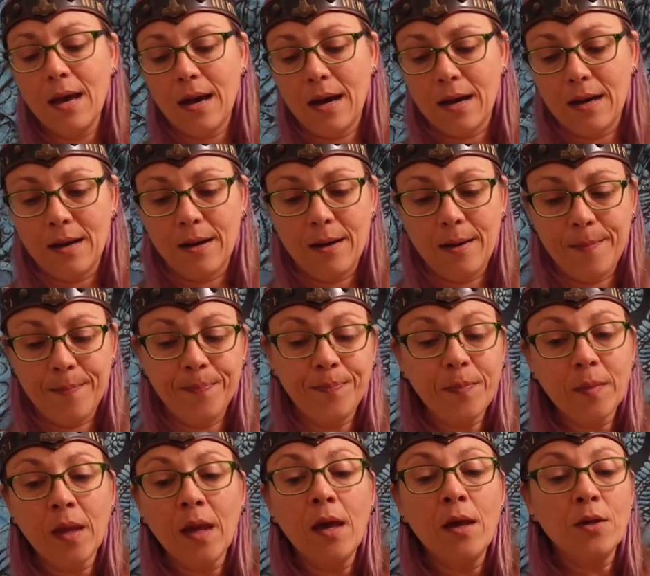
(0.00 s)

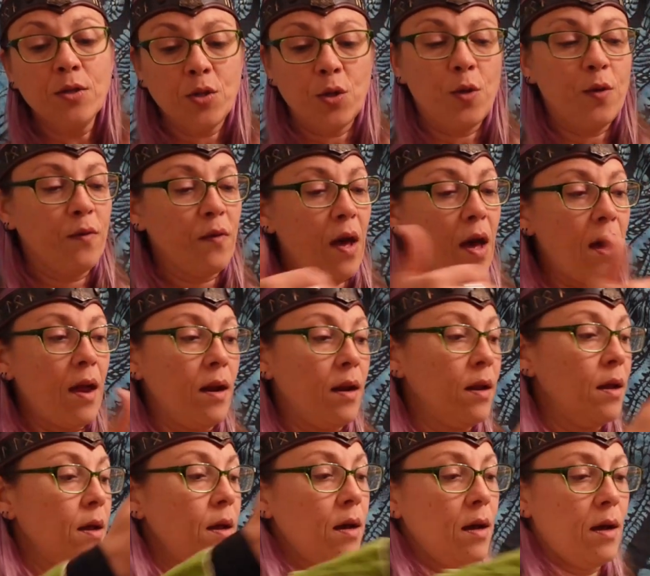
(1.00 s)
So you've got
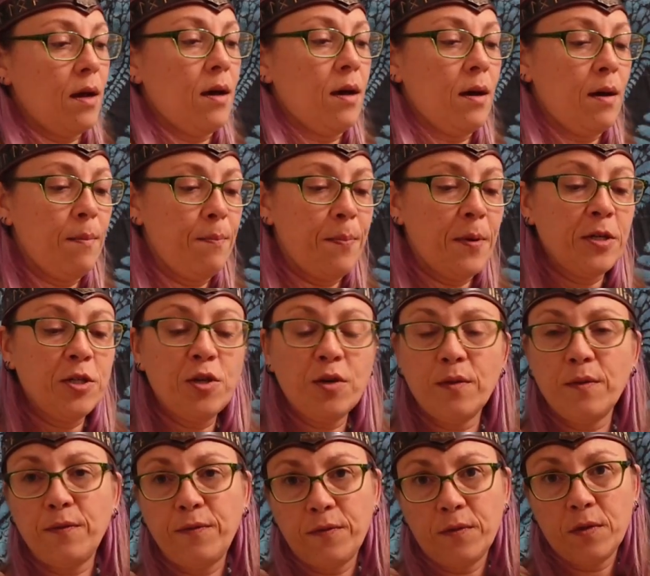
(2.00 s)
a bunch
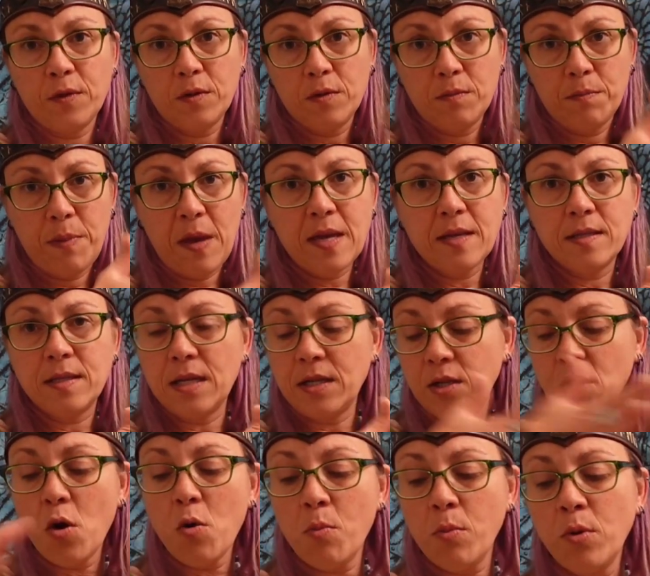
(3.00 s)
of pegs that
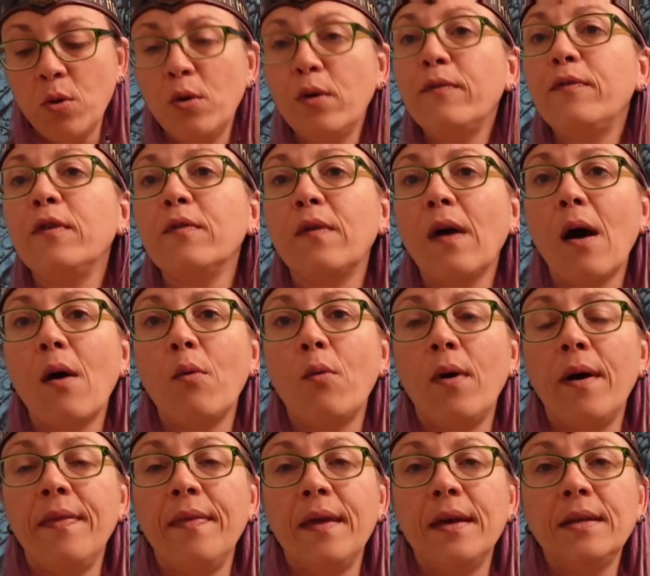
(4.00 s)
don't move. You've got
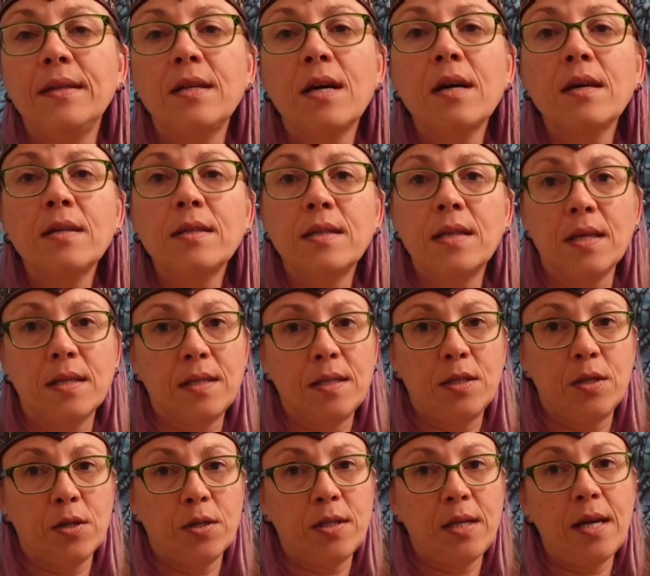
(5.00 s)
one that does. This
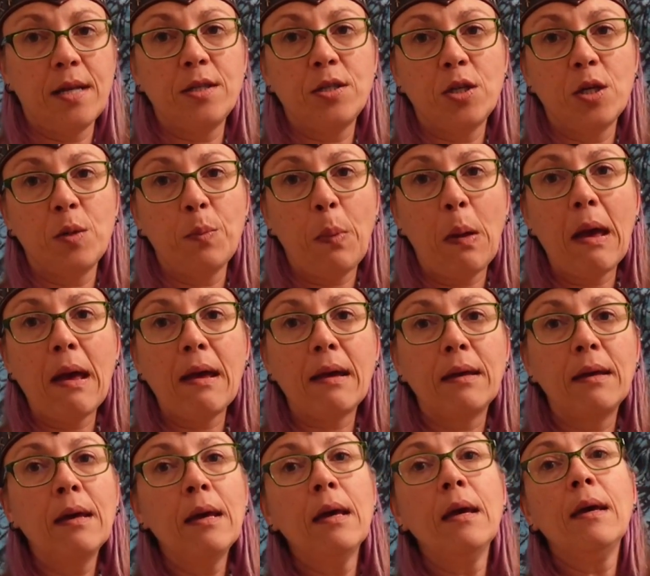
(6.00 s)
is your tension
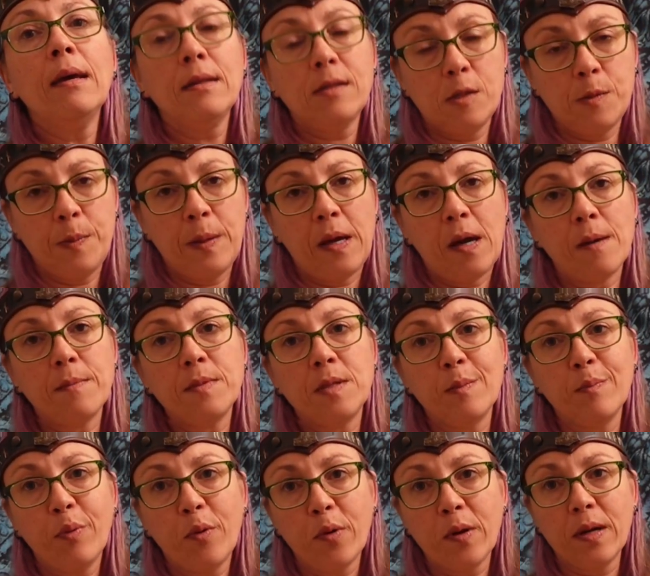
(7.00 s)
peg. This becomes
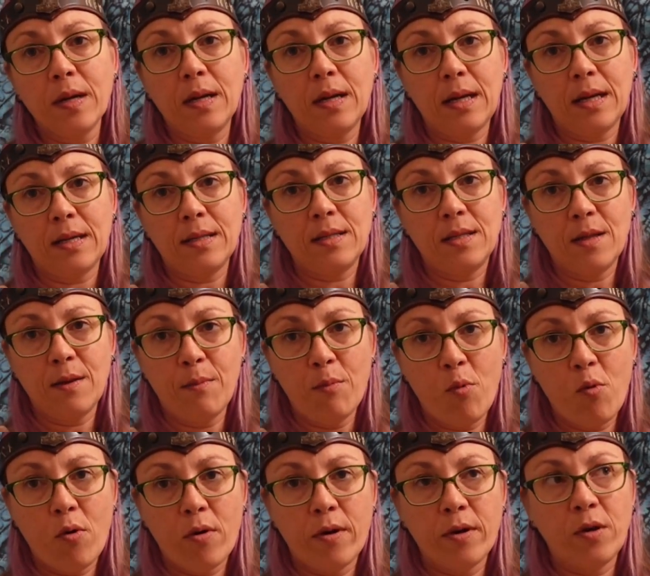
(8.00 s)
important as the
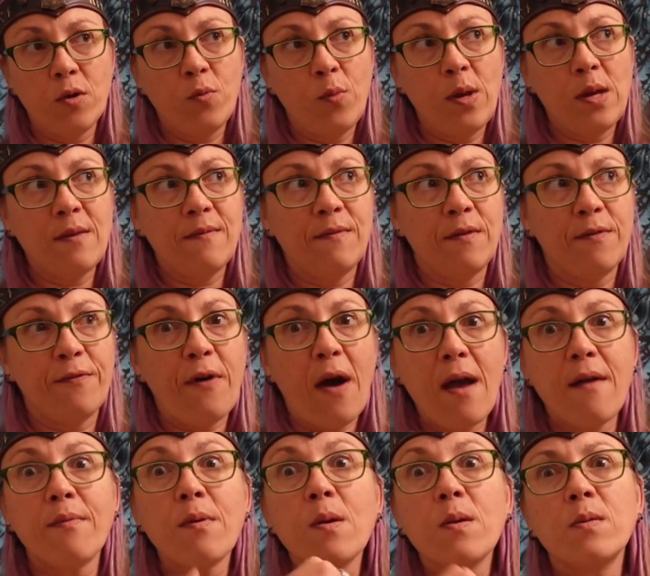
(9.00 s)
more you weave the
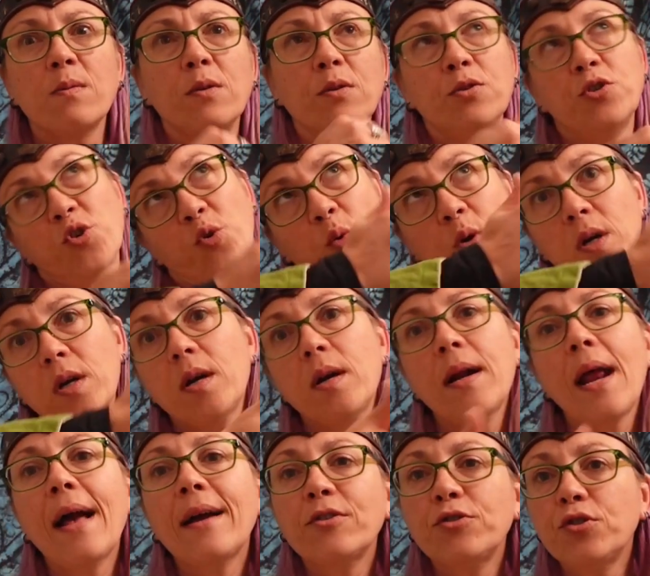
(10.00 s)
fiber, the shorter
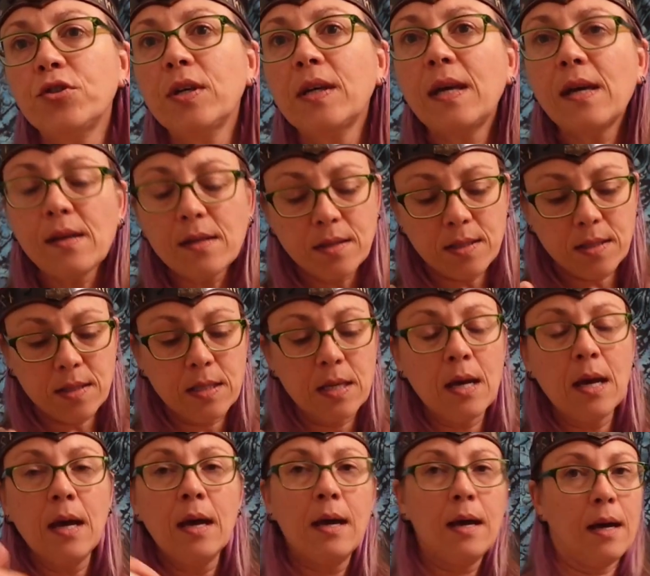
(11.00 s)
it actually gets
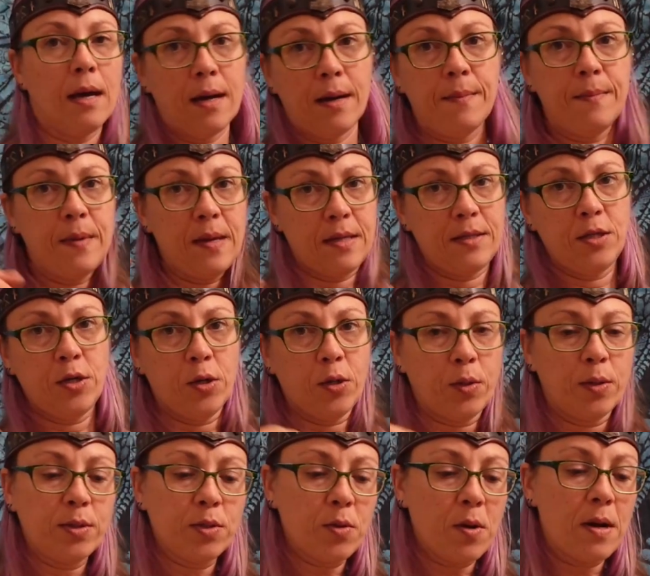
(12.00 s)
as you're
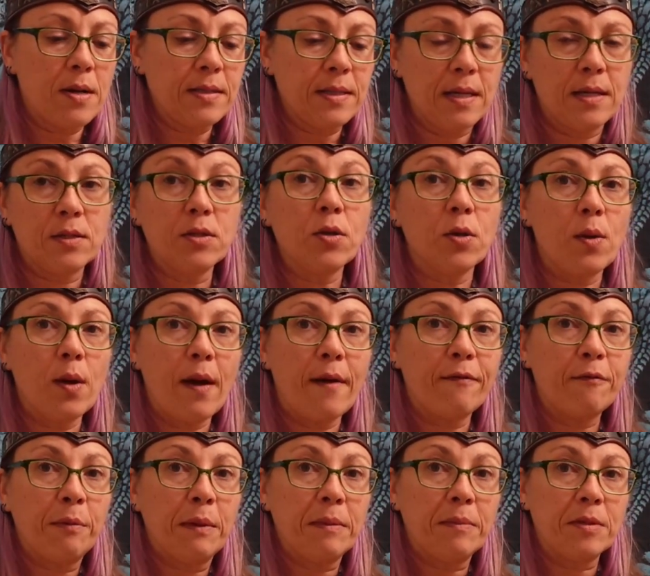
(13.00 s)
crisscrossing. So you have
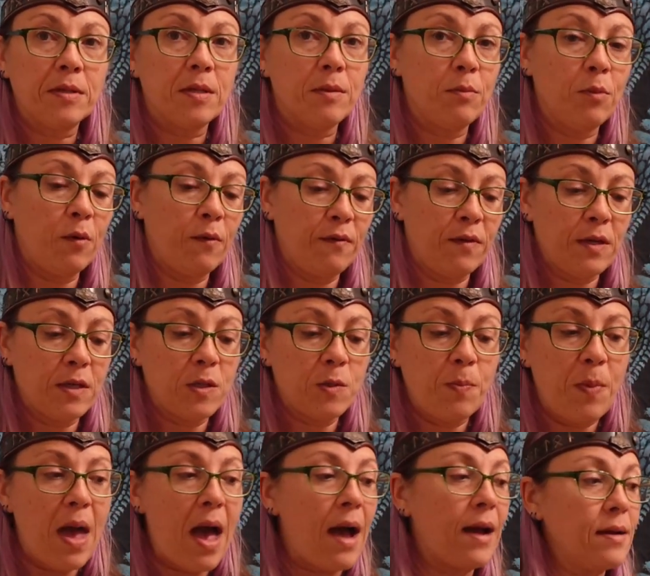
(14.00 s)
to be able to move this
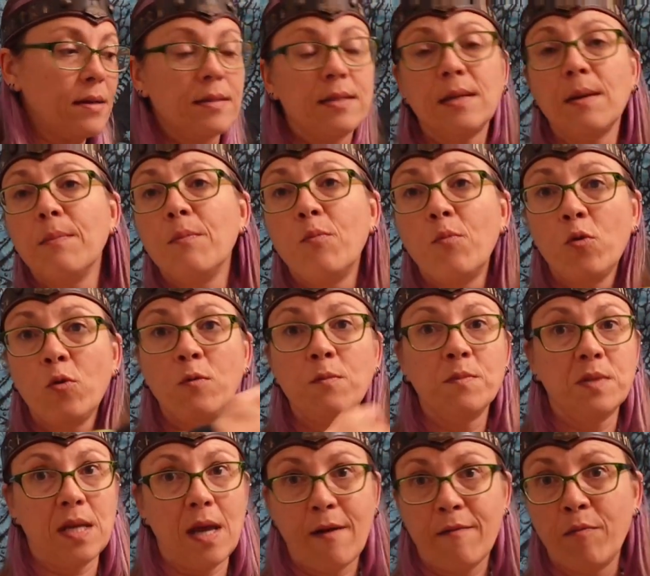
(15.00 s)
back. Some
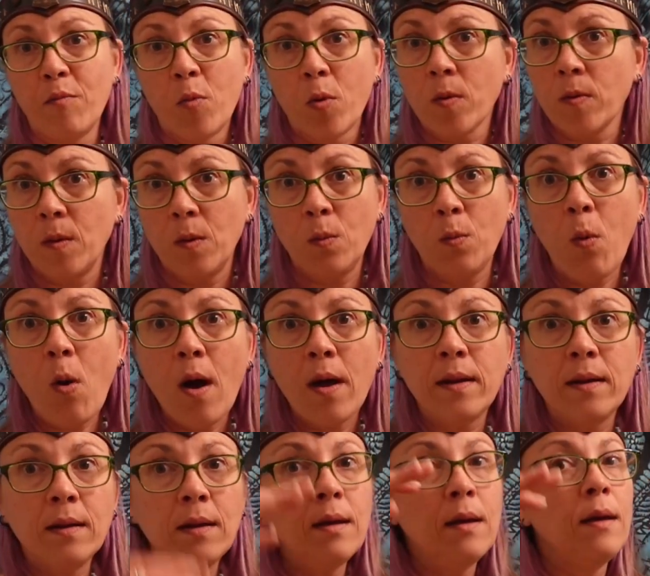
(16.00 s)
looms have more than
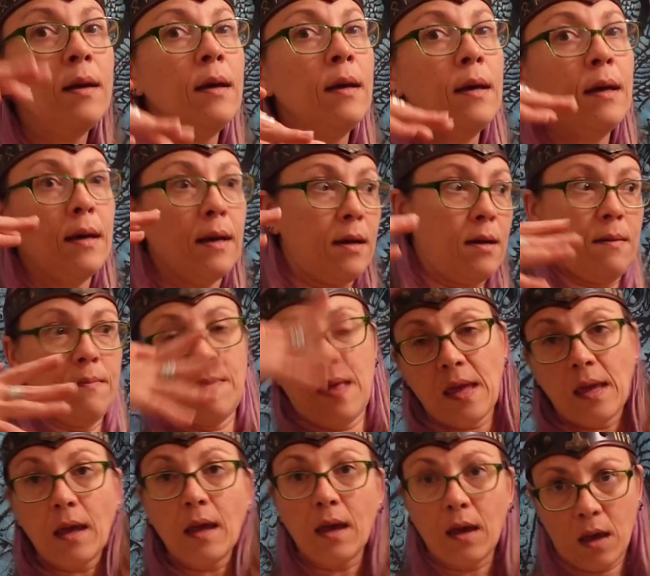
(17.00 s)
one. They
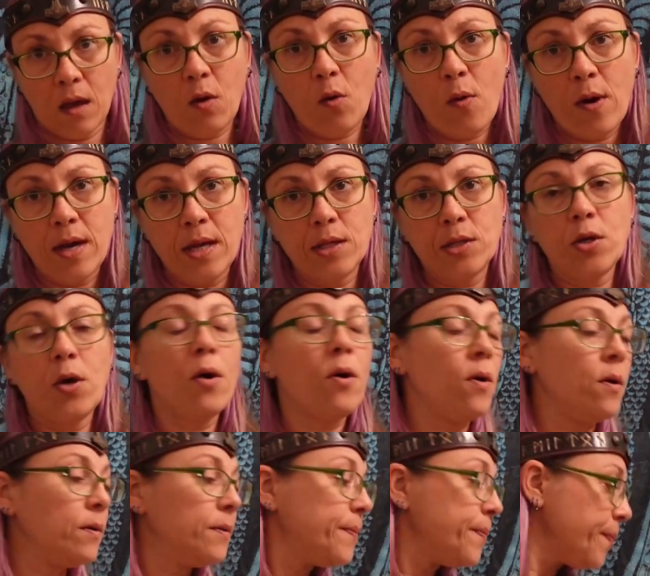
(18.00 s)
can get quite
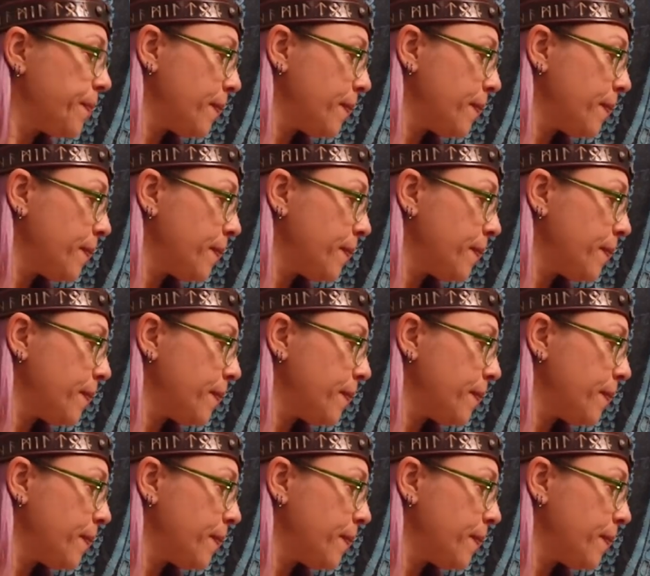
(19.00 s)
tall.